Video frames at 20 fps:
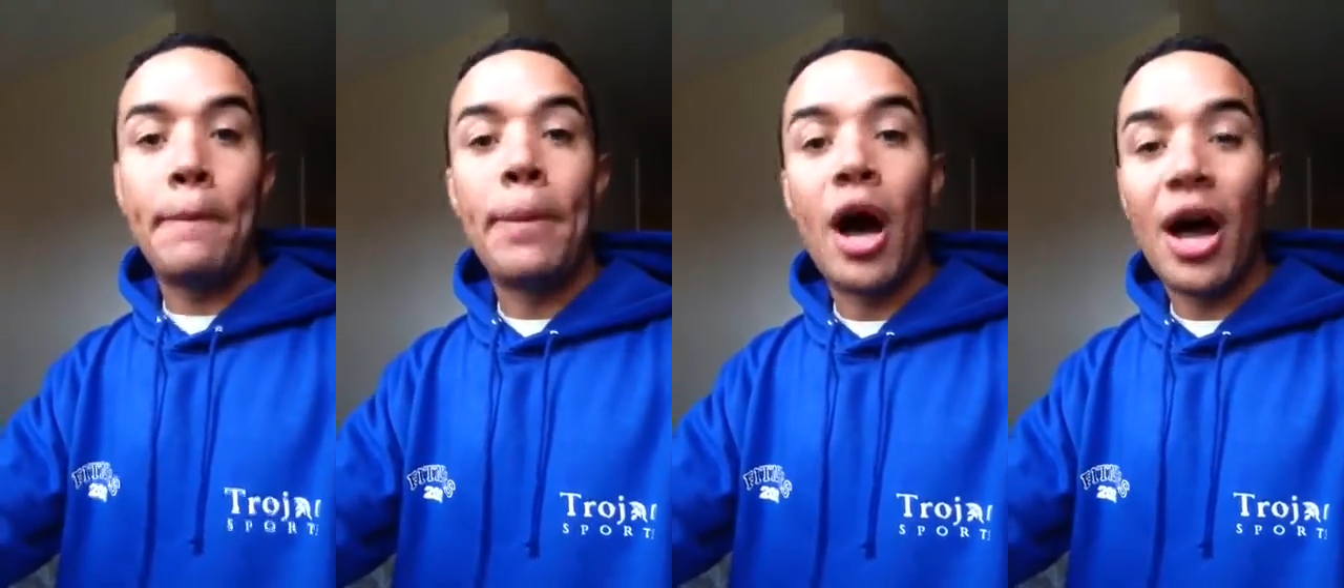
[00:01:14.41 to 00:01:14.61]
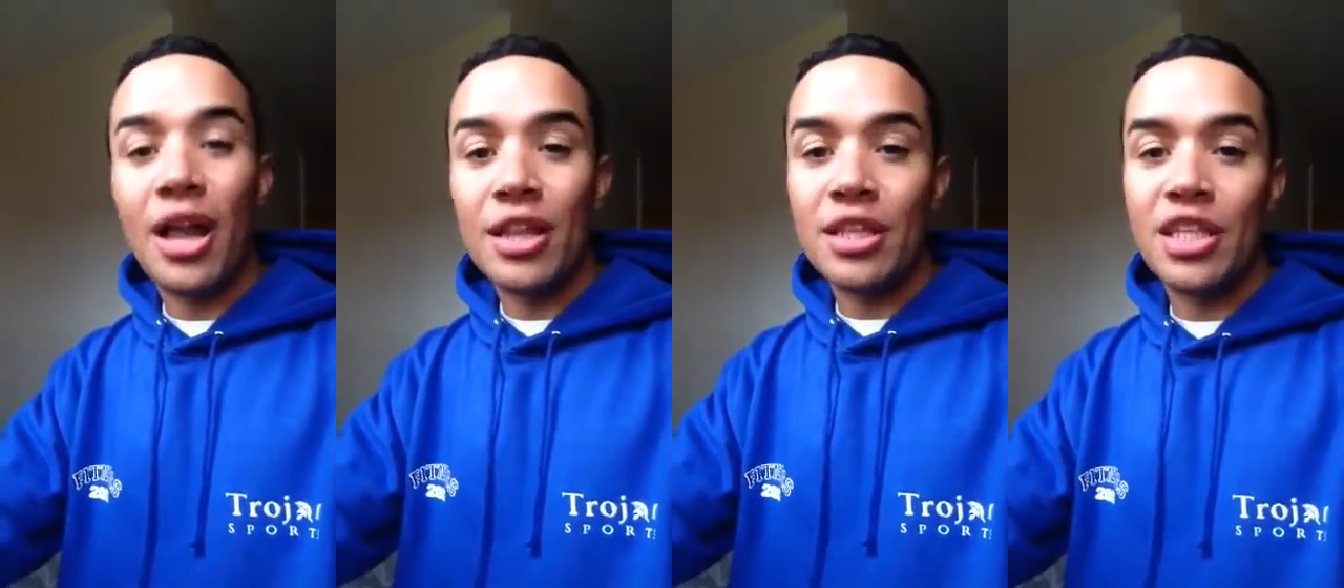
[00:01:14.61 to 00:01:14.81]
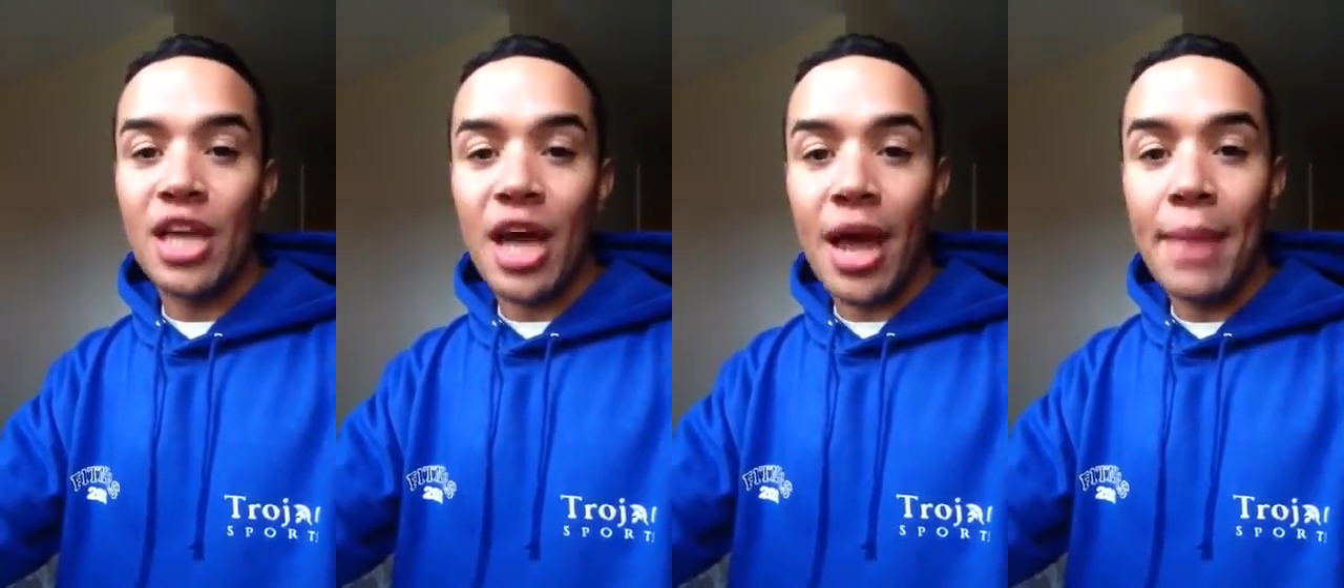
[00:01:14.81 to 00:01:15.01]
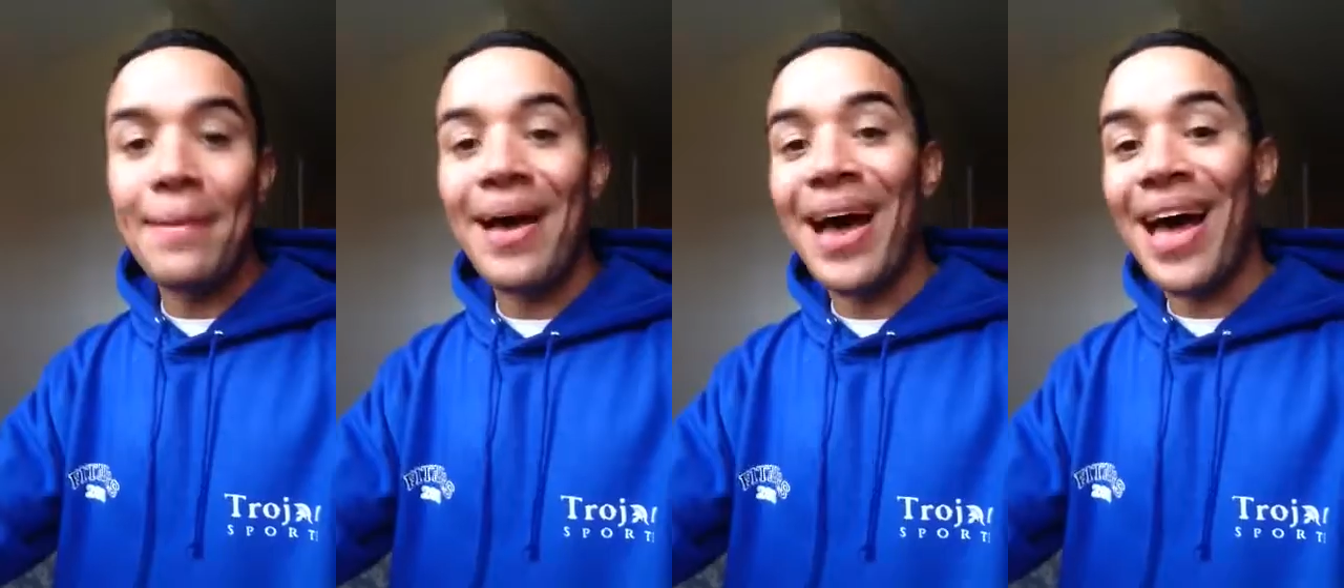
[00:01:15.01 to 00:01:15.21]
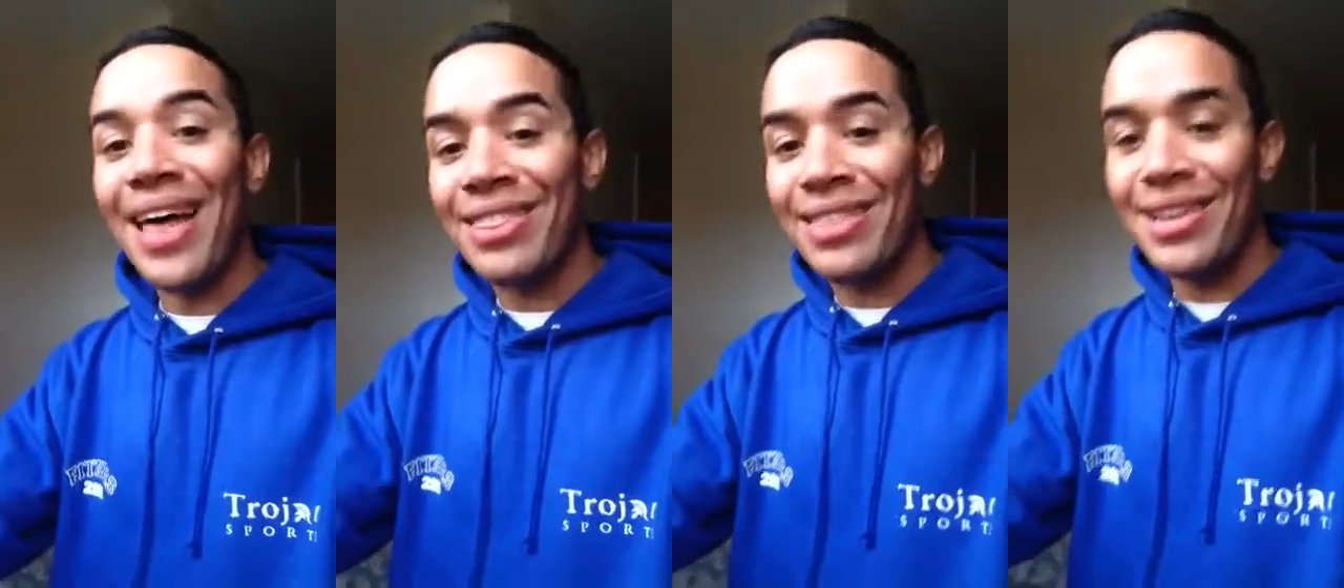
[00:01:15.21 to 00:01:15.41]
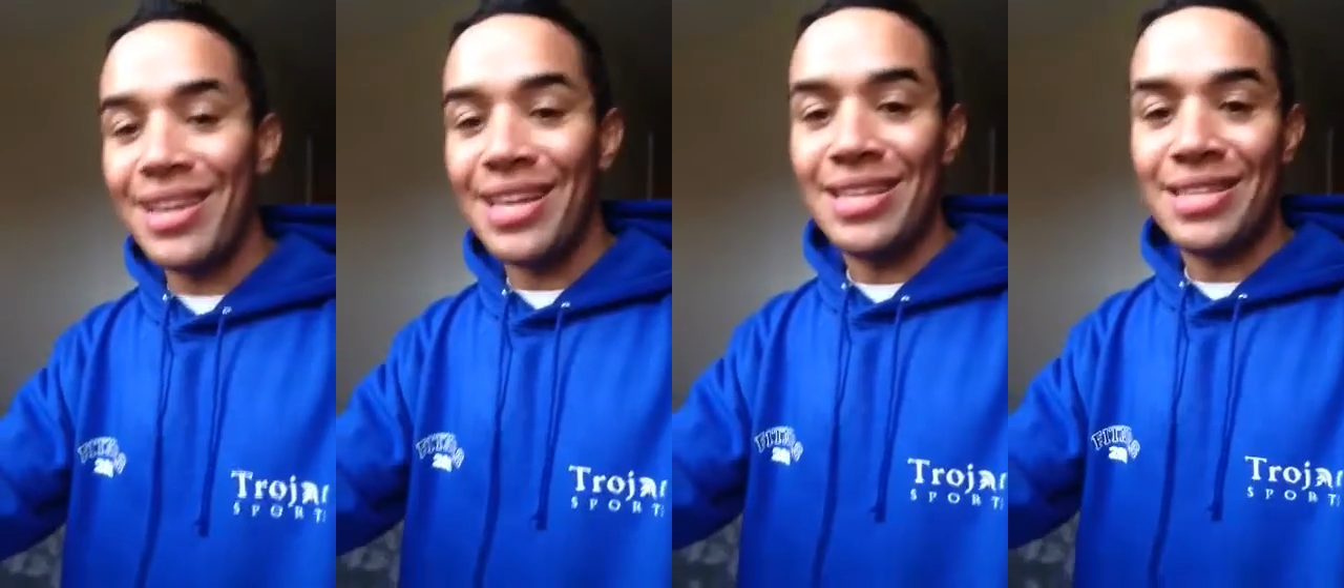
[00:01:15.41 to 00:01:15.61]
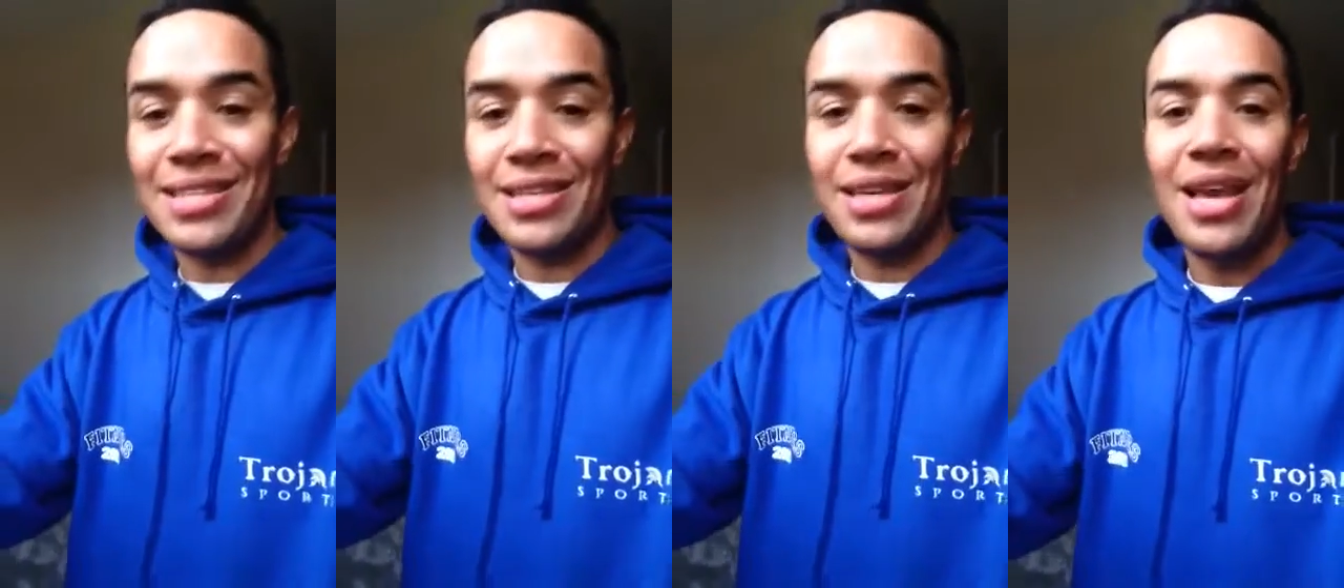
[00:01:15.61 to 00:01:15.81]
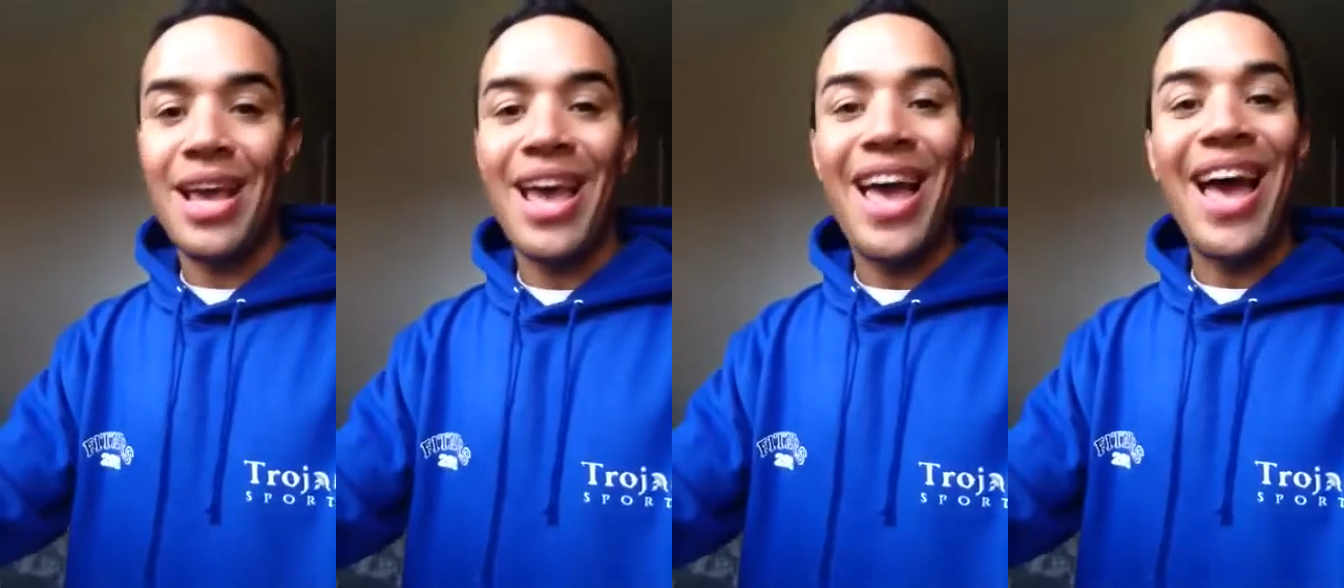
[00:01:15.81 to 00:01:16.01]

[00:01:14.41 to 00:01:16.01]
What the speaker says: part-time athlete,